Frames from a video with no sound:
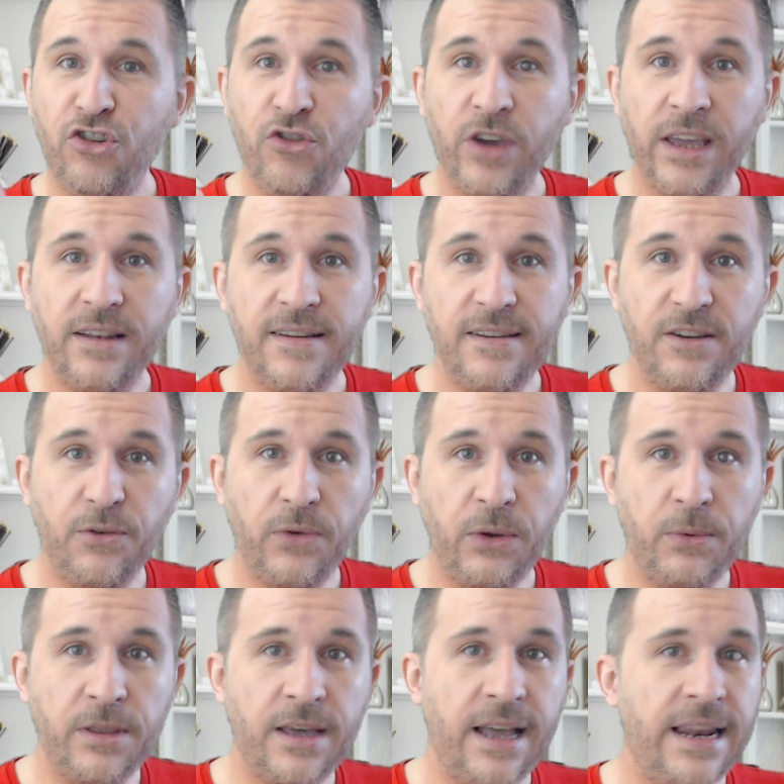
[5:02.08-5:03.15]
can disagree
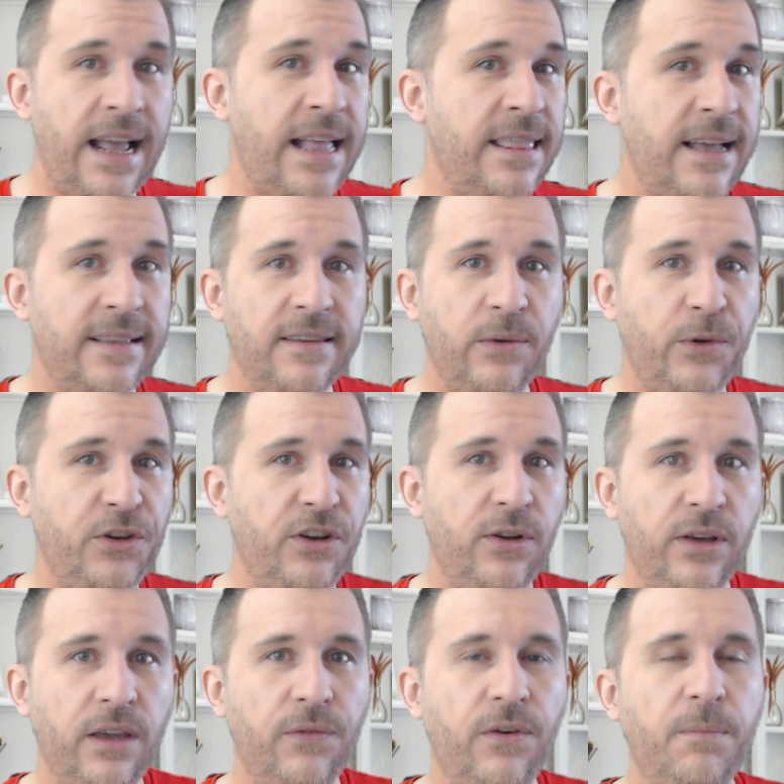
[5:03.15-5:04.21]
with that, and that's not what you're
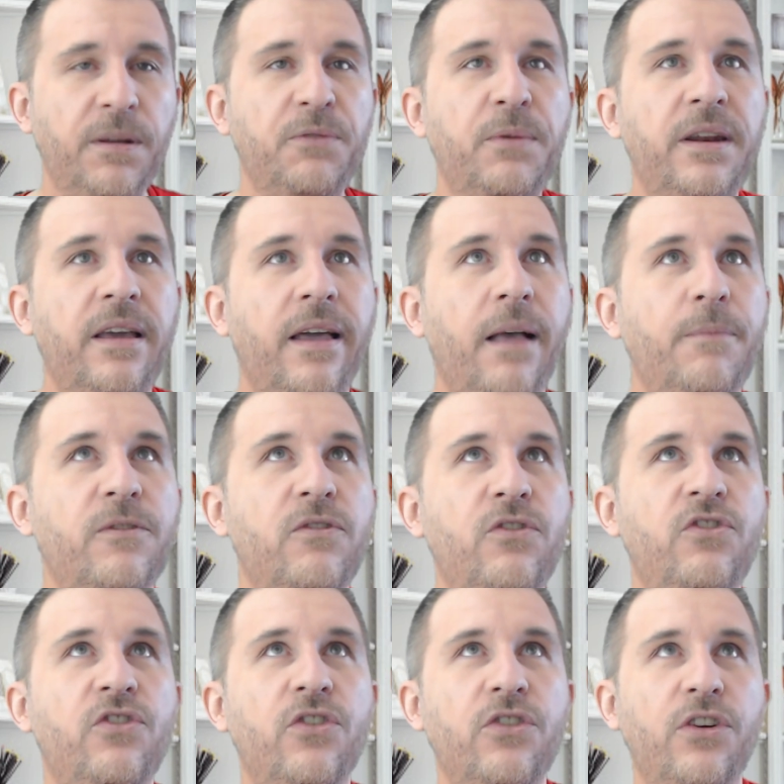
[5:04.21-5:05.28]
looking for. But when it comes to
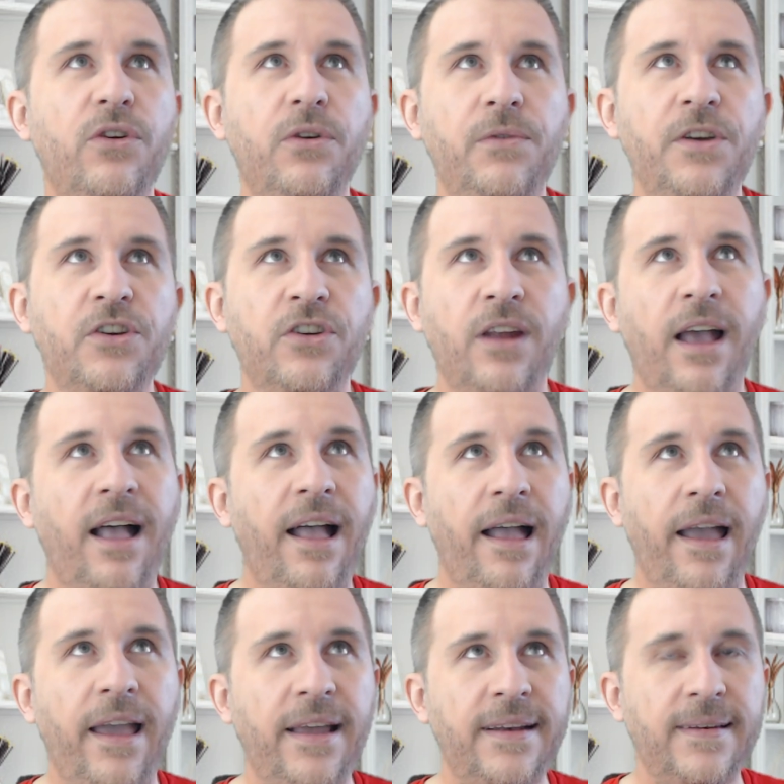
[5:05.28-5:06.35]
Junior Eurovision,
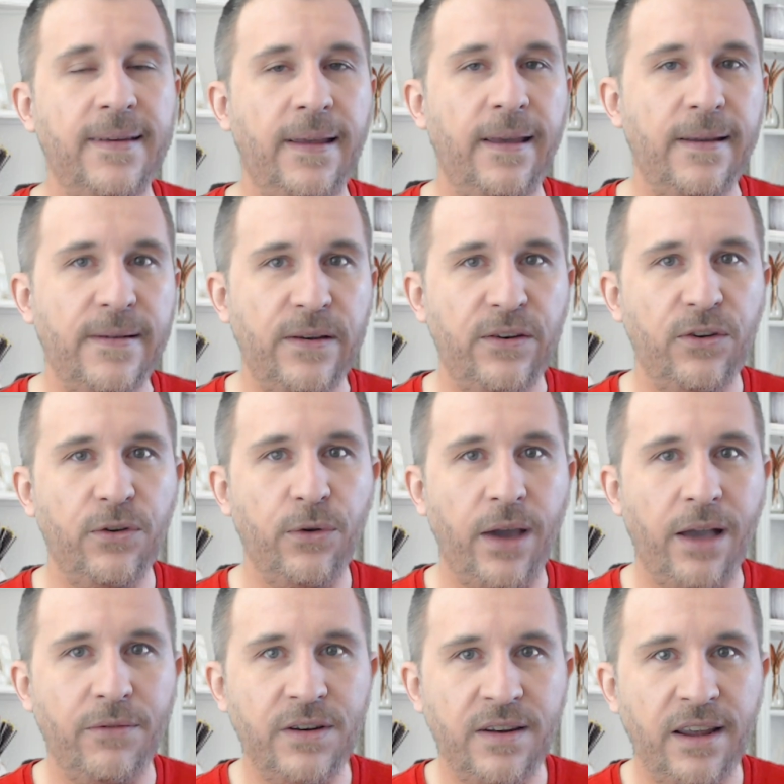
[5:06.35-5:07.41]
I tend to
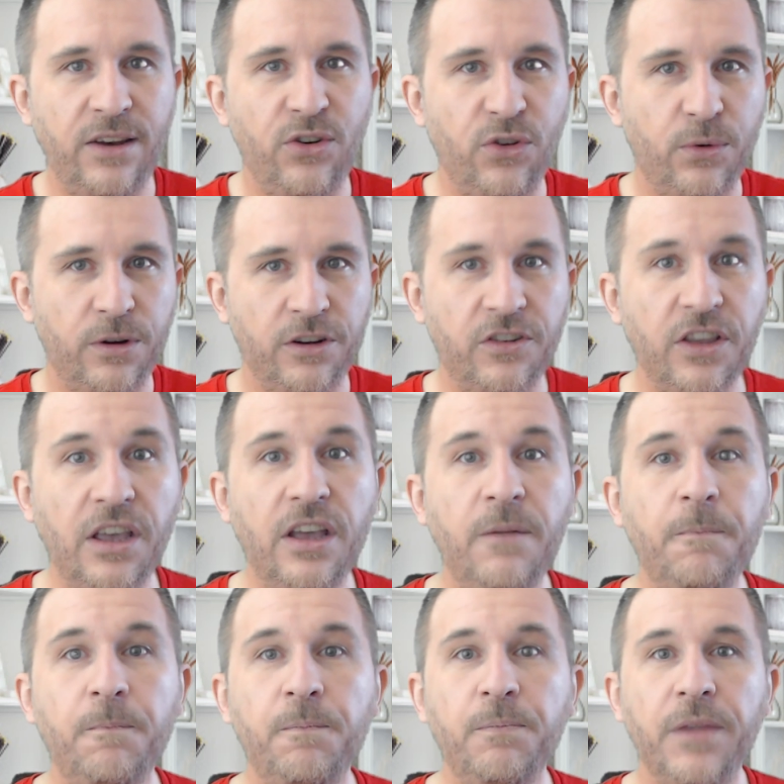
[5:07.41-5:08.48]
gravitate towards
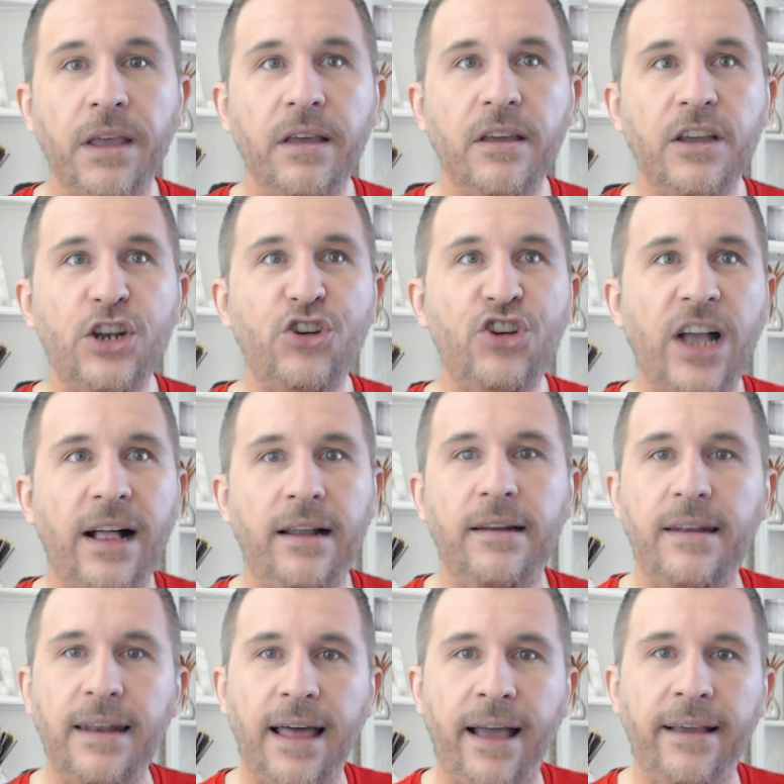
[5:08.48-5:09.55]

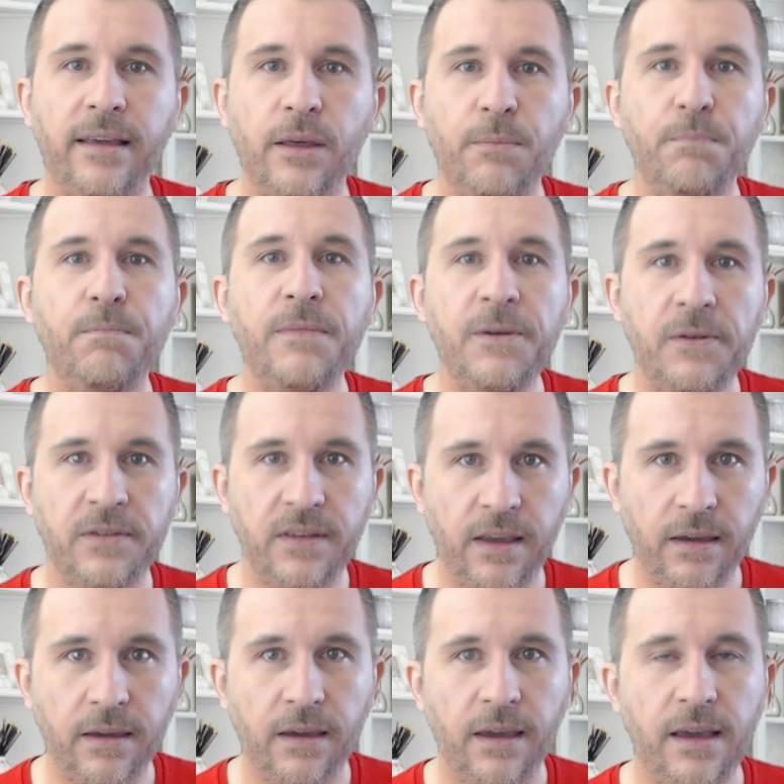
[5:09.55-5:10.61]
childlike
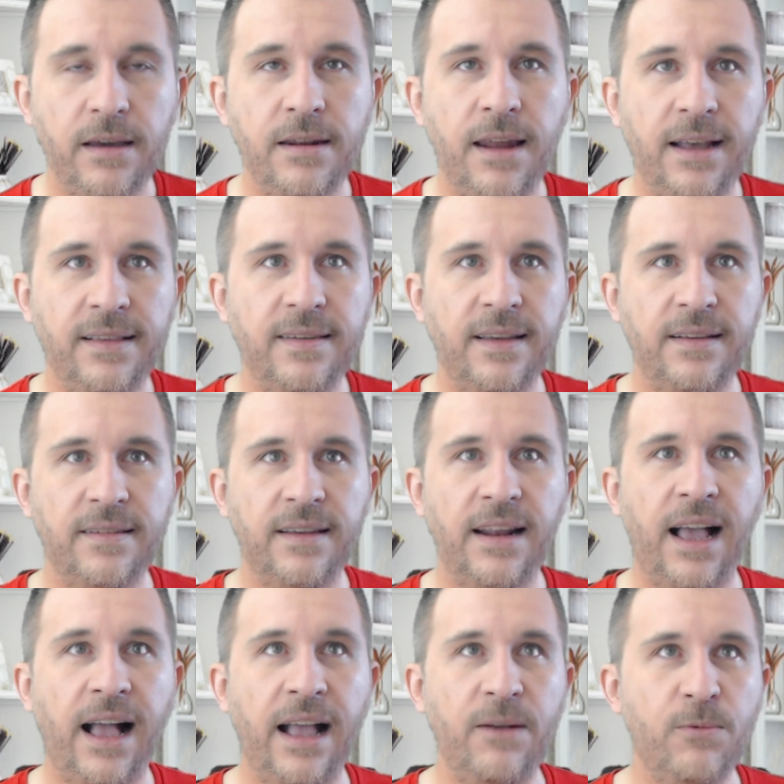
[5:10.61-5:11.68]
music in that sense that
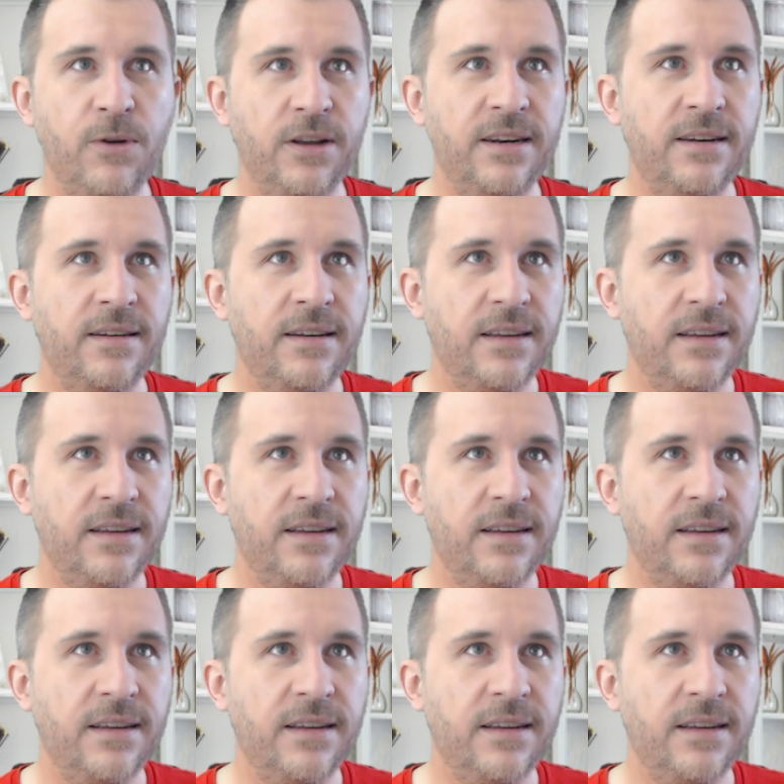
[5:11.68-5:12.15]
I want